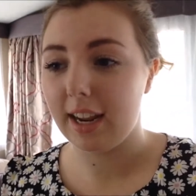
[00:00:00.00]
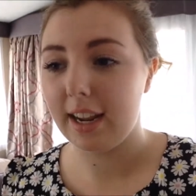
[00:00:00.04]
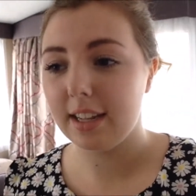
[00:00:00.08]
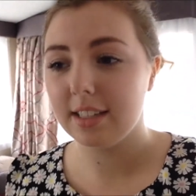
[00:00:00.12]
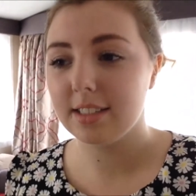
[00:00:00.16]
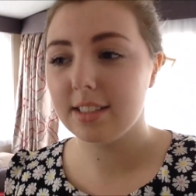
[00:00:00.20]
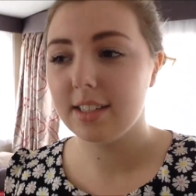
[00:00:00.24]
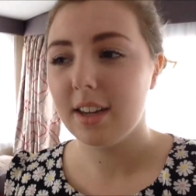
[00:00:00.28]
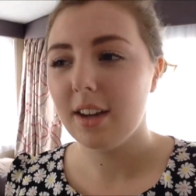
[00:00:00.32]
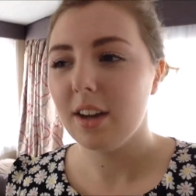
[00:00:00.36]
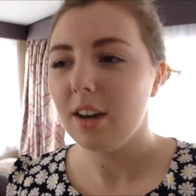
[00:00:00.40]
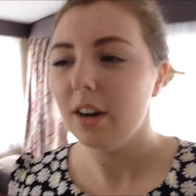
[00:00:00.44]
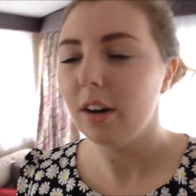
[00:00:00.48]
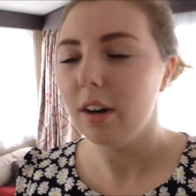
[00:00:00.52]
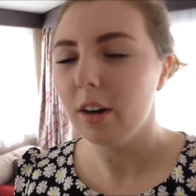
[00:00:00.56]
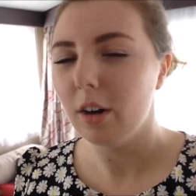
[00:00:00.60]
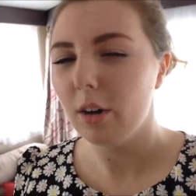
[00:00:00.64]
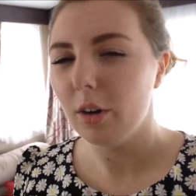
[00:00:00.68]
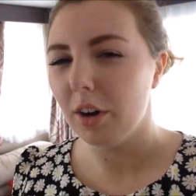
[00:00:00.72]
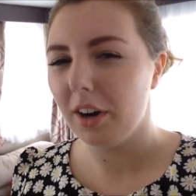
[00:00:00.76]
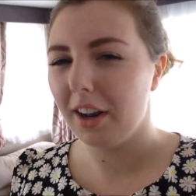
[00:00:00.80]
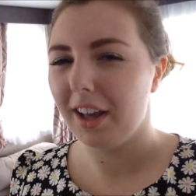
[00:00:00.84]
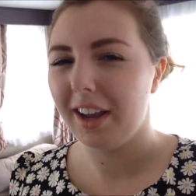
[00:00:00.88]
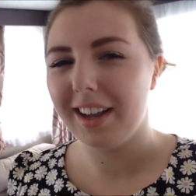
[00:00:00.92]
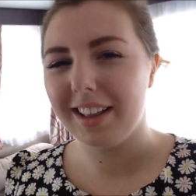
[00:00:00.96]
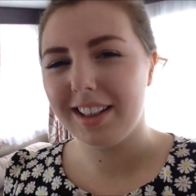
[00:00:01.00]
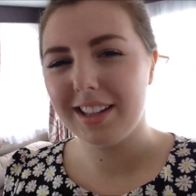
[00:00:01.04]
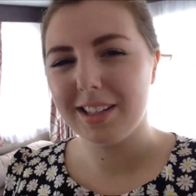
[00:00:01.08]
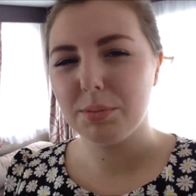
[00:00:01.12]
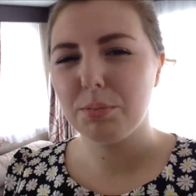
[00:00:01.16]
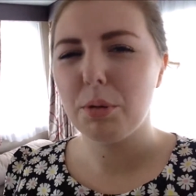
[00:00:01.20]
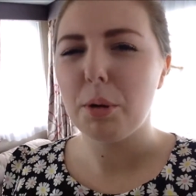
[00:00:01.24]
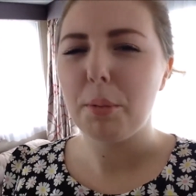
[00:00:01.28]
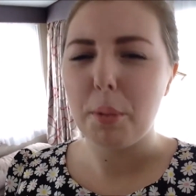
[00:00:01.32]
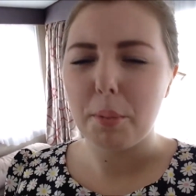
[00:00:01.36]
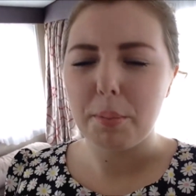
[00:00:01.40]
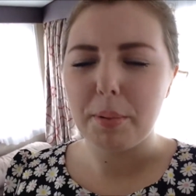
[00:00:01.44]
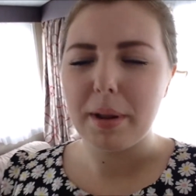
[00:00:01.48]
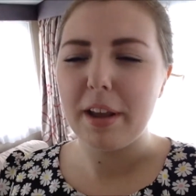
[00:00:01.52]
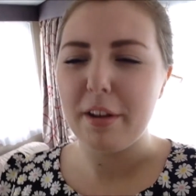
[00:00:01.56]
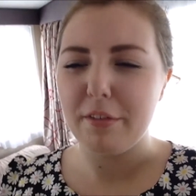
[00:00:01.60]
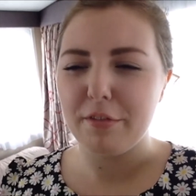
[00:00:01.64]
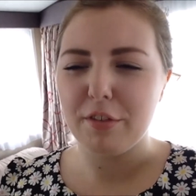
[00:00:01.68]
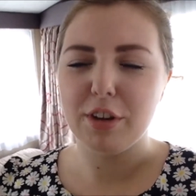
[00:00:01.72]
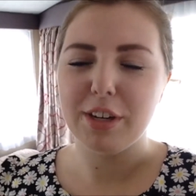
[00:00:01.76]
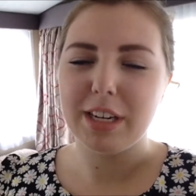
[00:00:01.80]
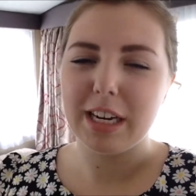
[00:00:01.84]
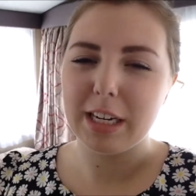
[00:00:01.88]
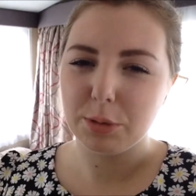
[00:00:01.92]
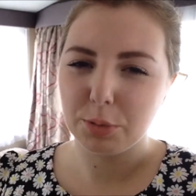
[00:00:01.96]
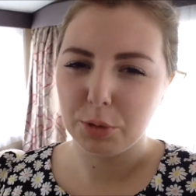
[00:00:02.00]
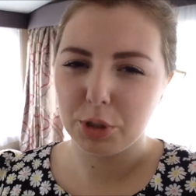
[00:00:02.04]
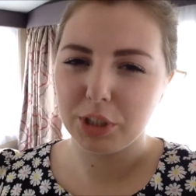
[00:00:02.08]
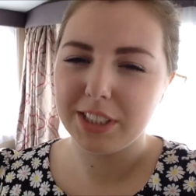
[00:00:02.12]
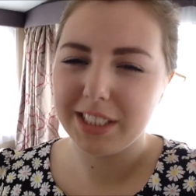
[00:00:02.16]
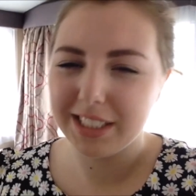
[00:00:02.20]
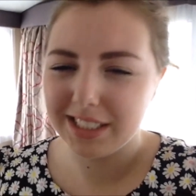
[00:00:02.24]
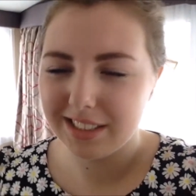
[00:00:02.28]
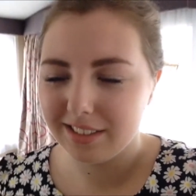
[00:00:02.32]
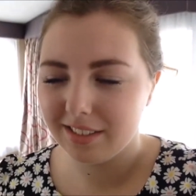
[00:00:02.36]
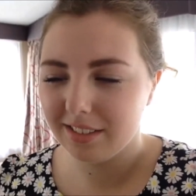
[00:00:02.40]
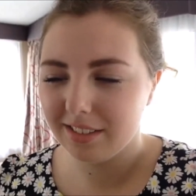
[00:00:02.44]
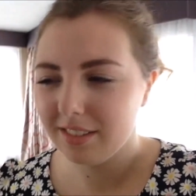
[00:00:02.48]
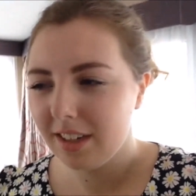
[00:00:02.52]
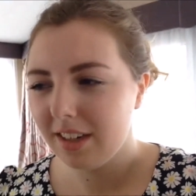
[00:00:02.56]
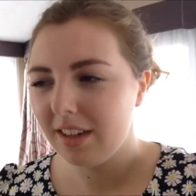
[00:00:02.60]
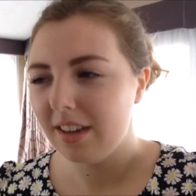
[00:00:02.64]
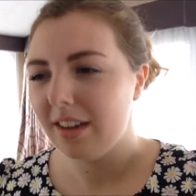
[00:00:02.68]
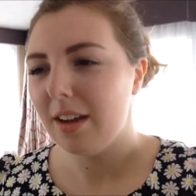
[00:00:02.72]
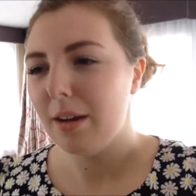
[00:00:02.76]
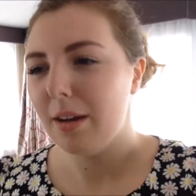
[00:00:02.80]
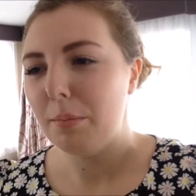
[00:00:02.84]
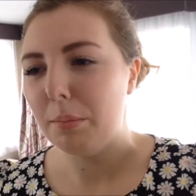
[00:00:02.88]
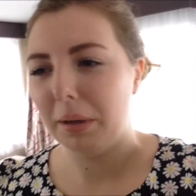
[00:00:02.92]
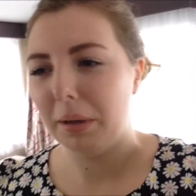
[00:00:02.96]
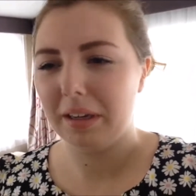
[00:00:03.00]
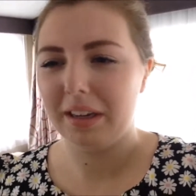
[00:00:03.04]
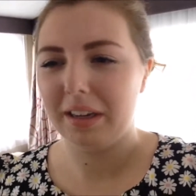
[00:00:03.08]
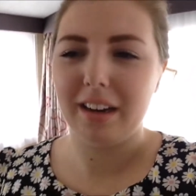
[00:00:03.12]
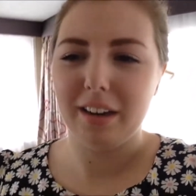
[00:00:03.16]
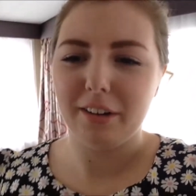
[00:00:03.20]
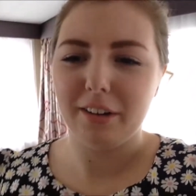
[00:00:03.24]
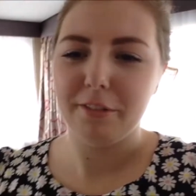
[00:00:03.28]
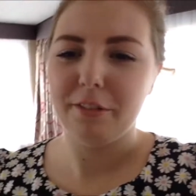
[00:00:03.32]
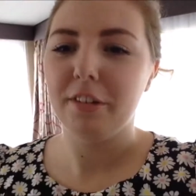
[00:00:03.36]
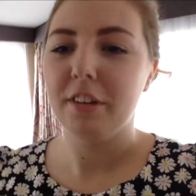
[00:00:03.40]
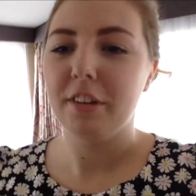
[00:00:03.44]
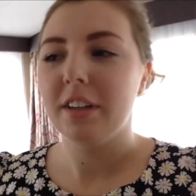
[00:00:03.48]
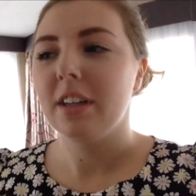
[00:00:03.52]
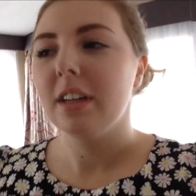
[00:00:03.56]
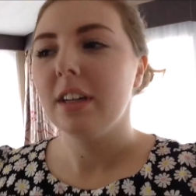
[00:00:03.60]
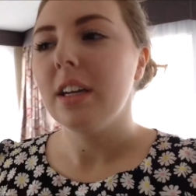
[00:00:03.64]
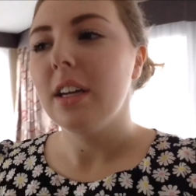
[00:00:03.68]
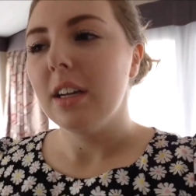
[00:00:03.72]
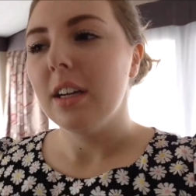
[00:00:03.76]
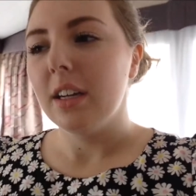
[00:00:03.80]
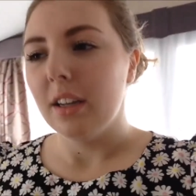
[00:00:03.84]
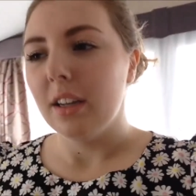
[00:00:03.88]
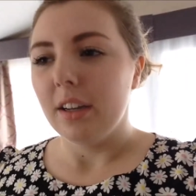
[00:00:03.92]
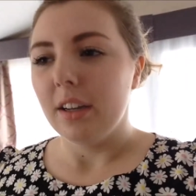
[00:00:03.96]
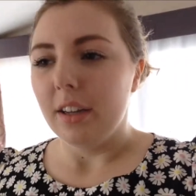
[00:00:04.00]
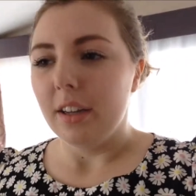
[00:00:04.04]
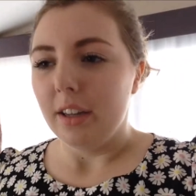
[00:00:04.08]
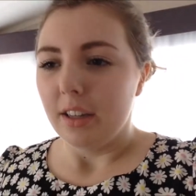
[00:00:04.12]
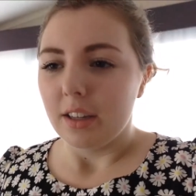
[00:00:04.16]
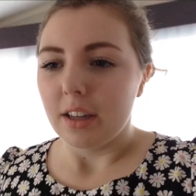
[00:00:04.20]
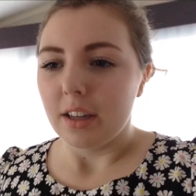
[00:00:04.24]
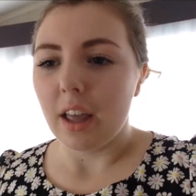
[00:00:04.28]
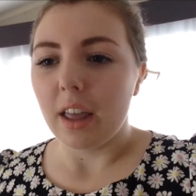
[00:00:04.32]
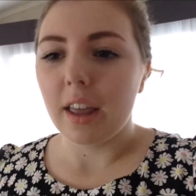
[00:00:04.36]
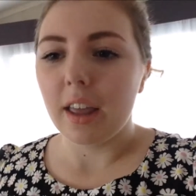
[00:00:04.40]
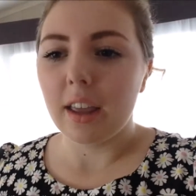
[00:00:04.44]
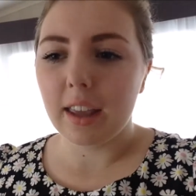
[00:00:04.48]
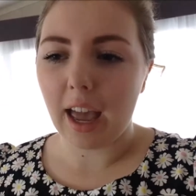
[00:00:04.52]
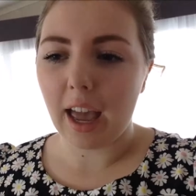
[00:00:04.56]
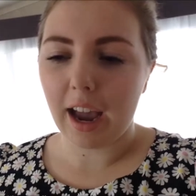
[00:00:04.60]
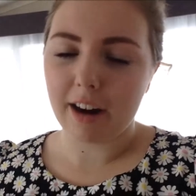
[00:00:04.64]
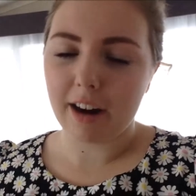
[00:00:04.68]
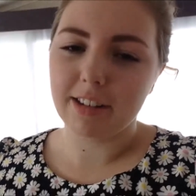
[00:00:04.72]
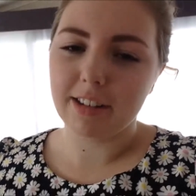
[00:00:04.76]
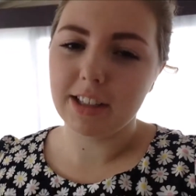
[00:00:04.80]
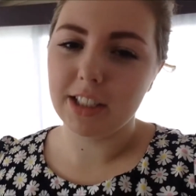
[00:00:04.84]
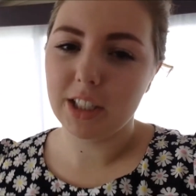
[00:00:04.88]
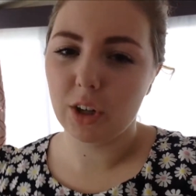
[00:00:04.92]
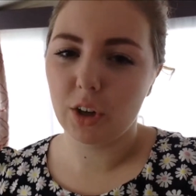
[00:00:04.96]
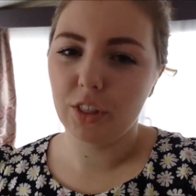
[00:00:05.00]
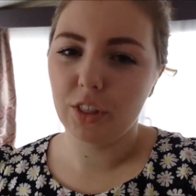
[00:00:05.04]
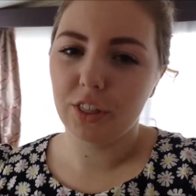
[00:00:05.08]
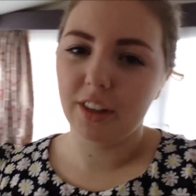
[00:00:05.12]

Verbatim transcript: days or like there's probably a few days where I didn't but kind of carried it